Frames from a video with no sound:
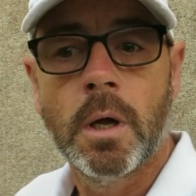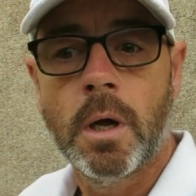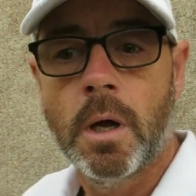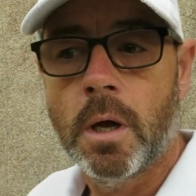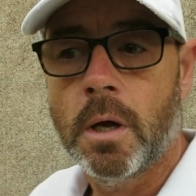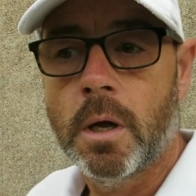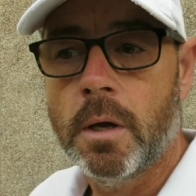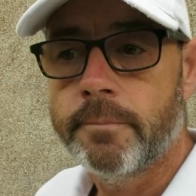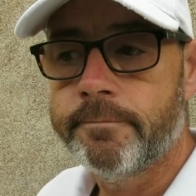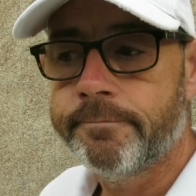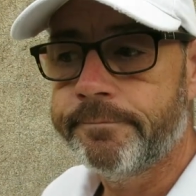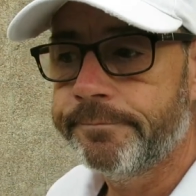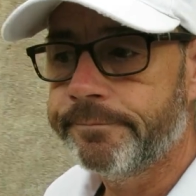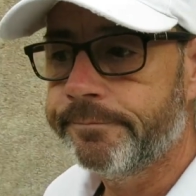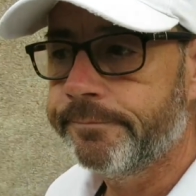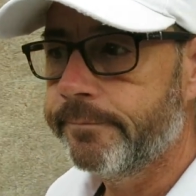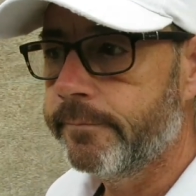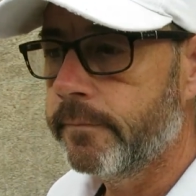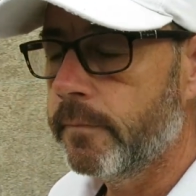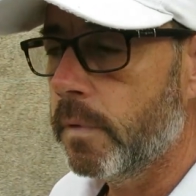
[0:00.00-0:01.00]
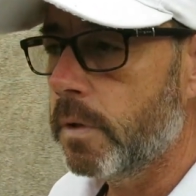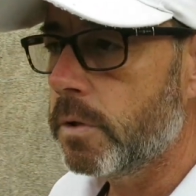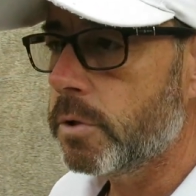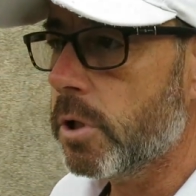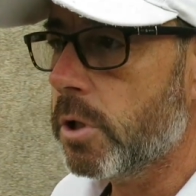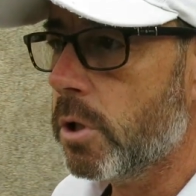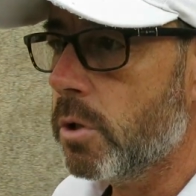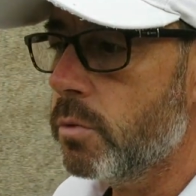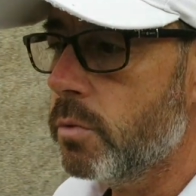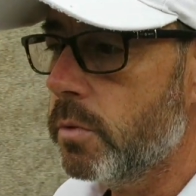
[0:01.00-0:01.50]

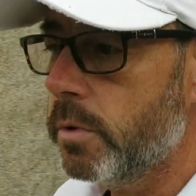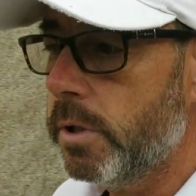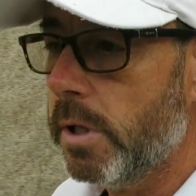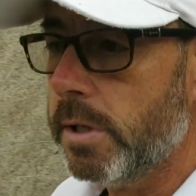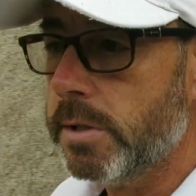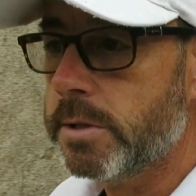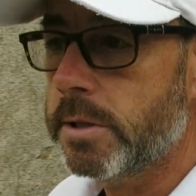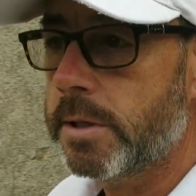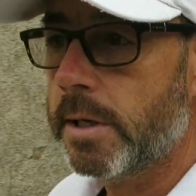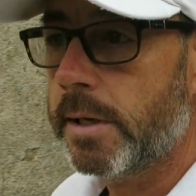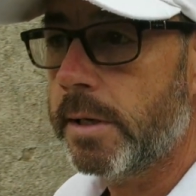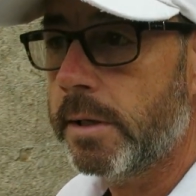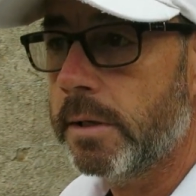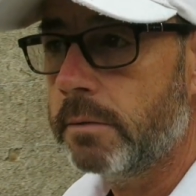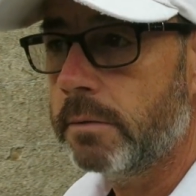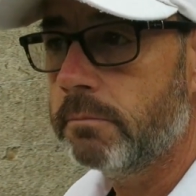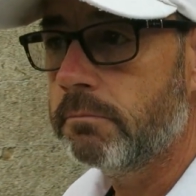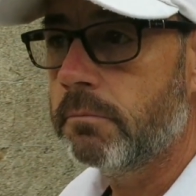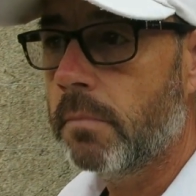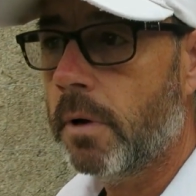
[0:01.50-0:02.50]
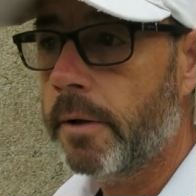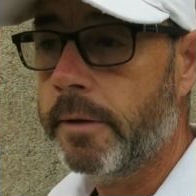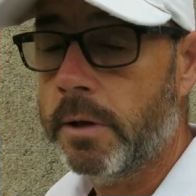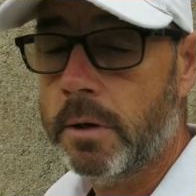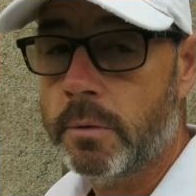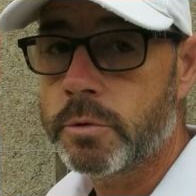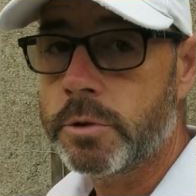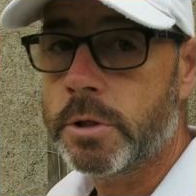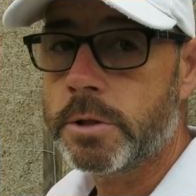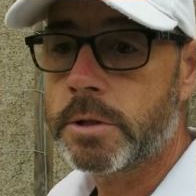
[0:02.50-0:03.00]
So yesterday, I think
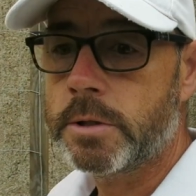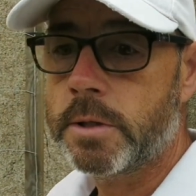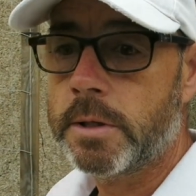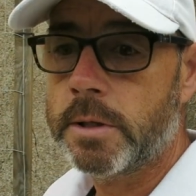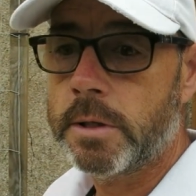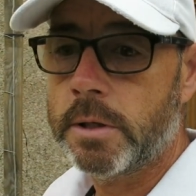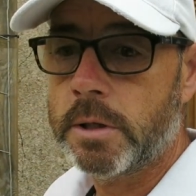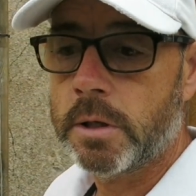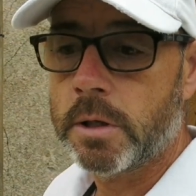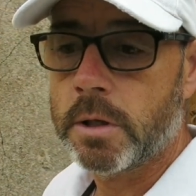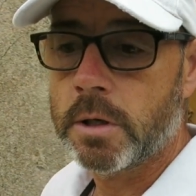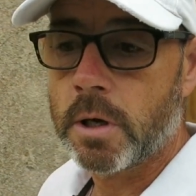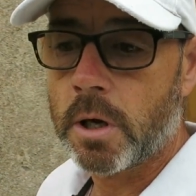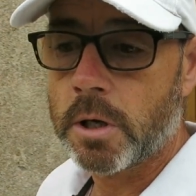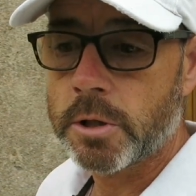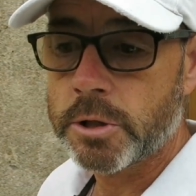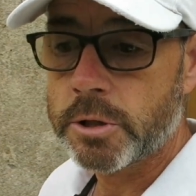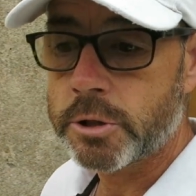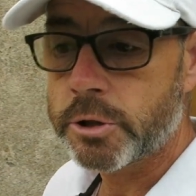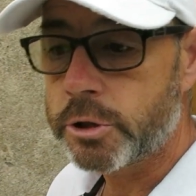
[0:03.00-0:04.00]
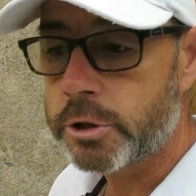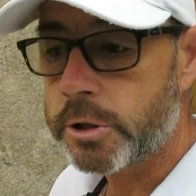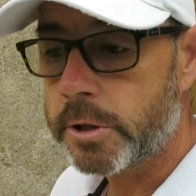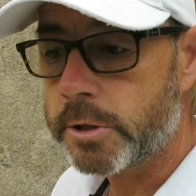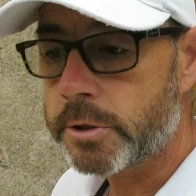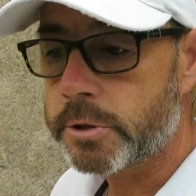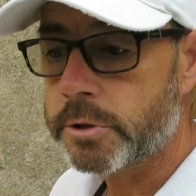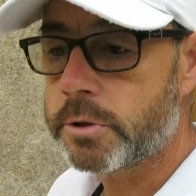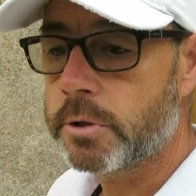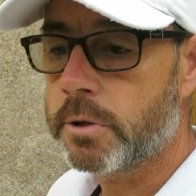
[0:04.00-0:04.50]
it was yesterday, I did
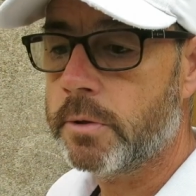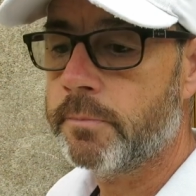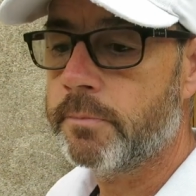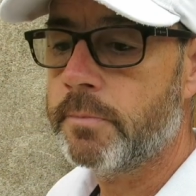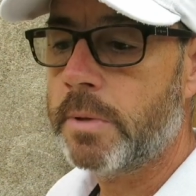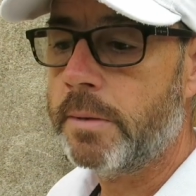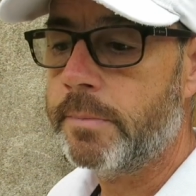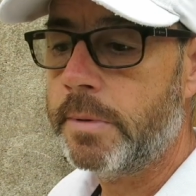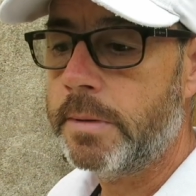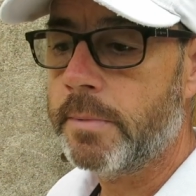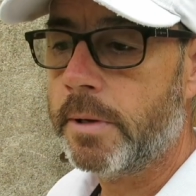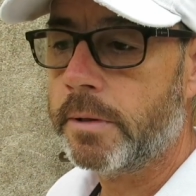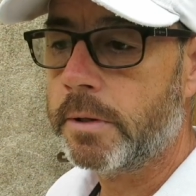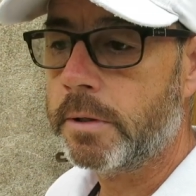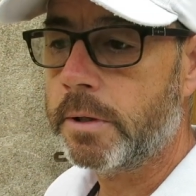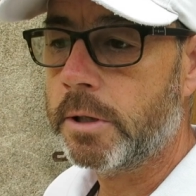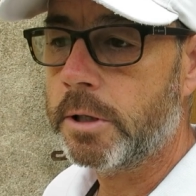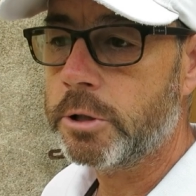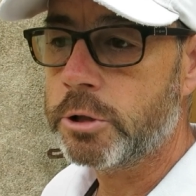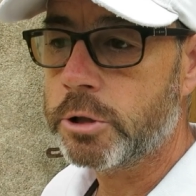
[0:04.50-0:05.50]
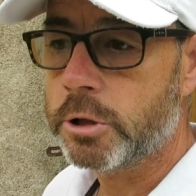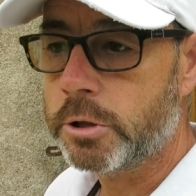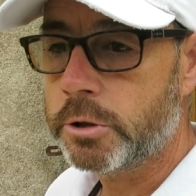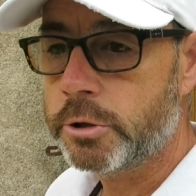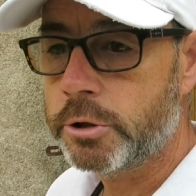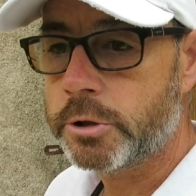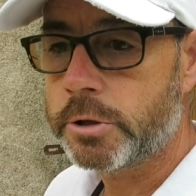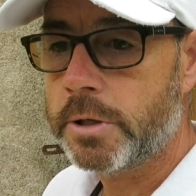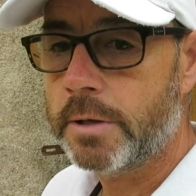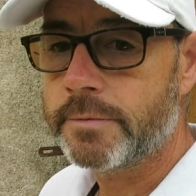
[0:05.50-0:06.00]
suggest that maybe Mother Nature
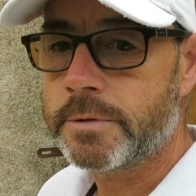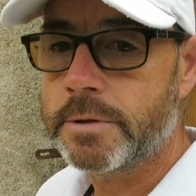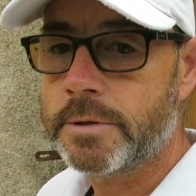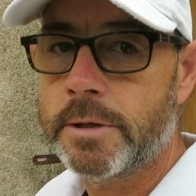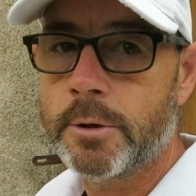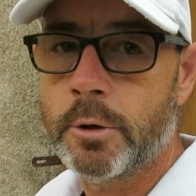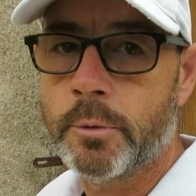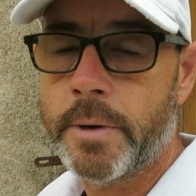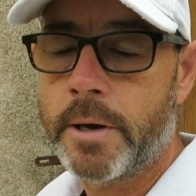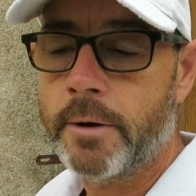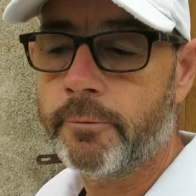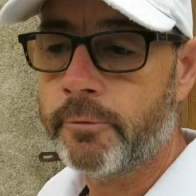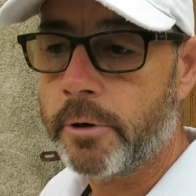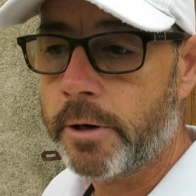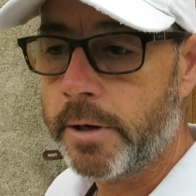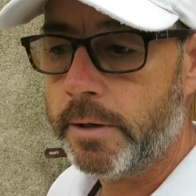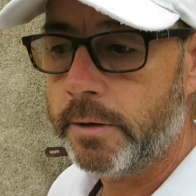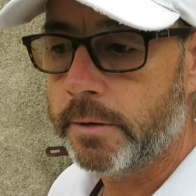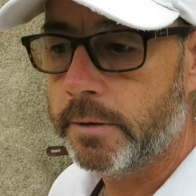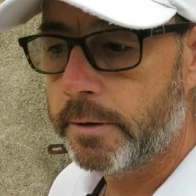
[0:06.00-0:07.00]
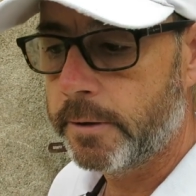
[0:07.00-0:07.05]
just give us a little bit of rain,